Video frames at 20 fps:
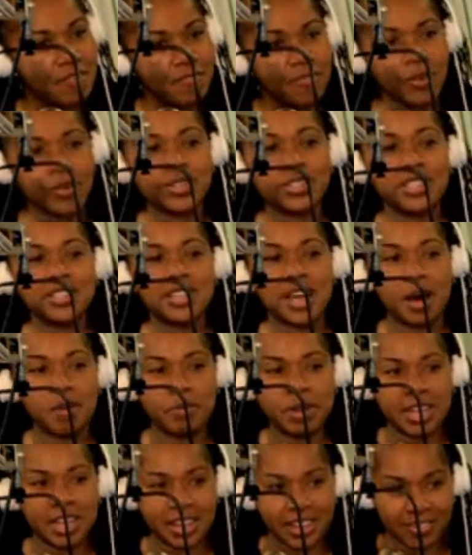versus how
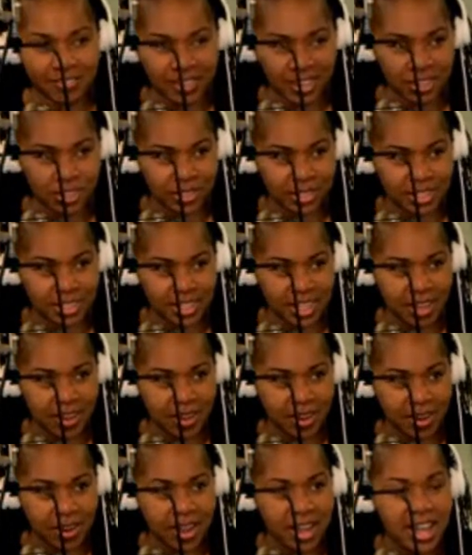many convictions they
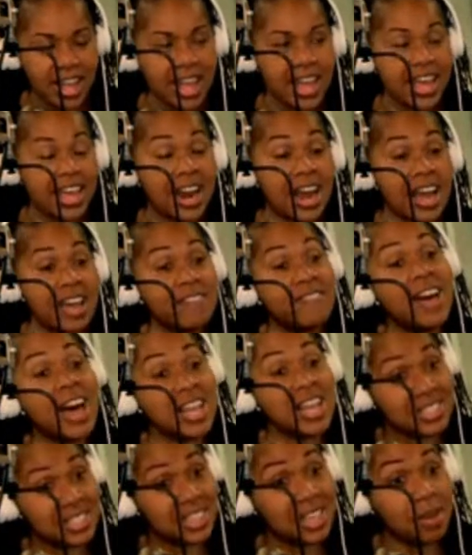are. And I have
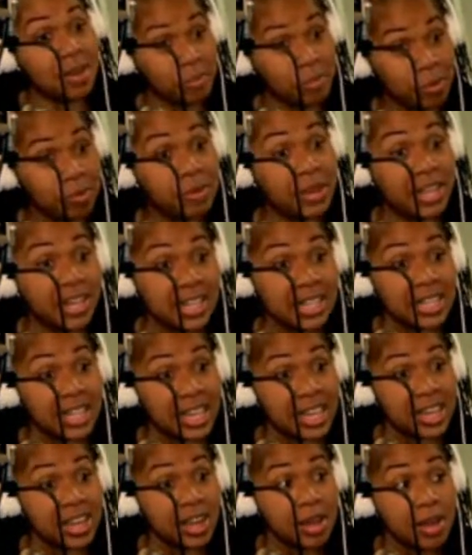asked them
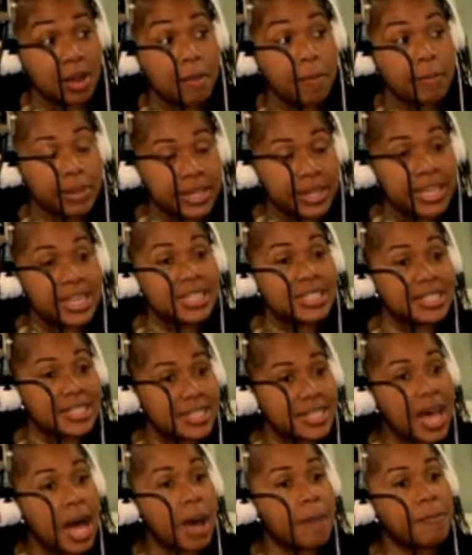repeatedly, please
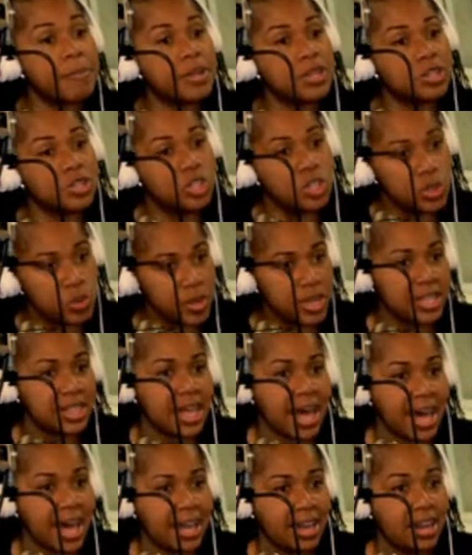stop doing
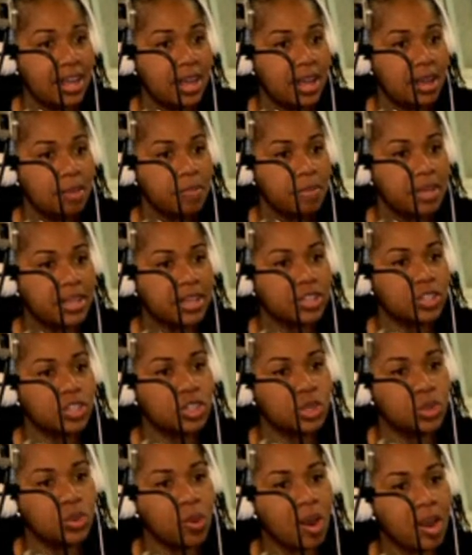that
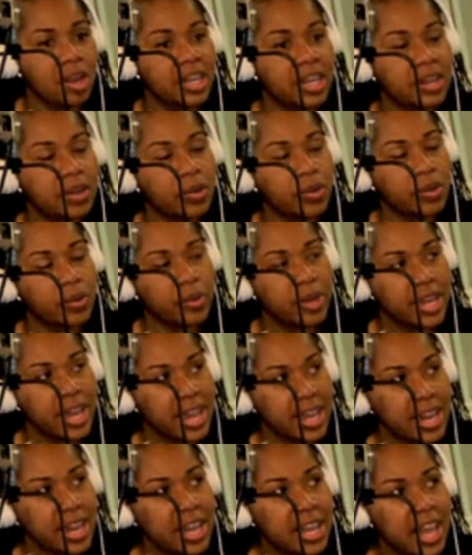because you are
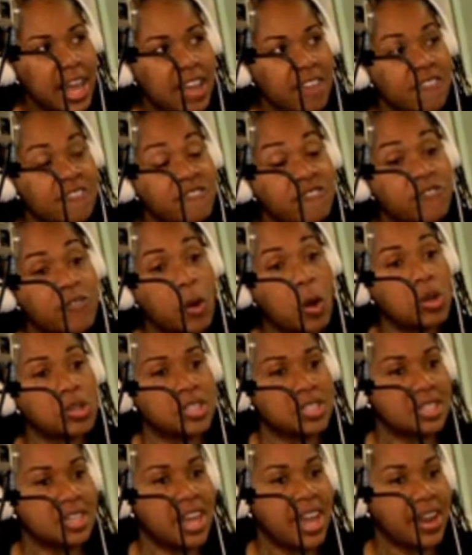creating a
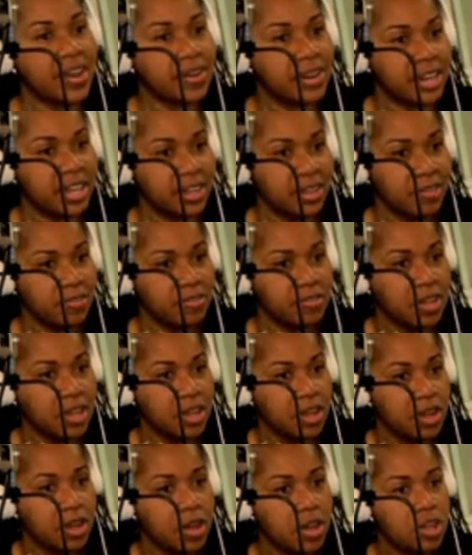false narrative.
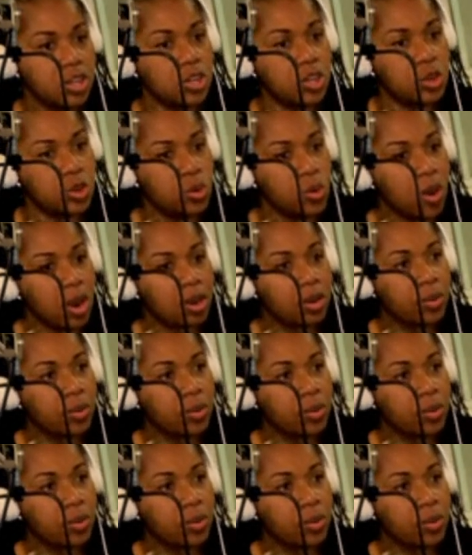You are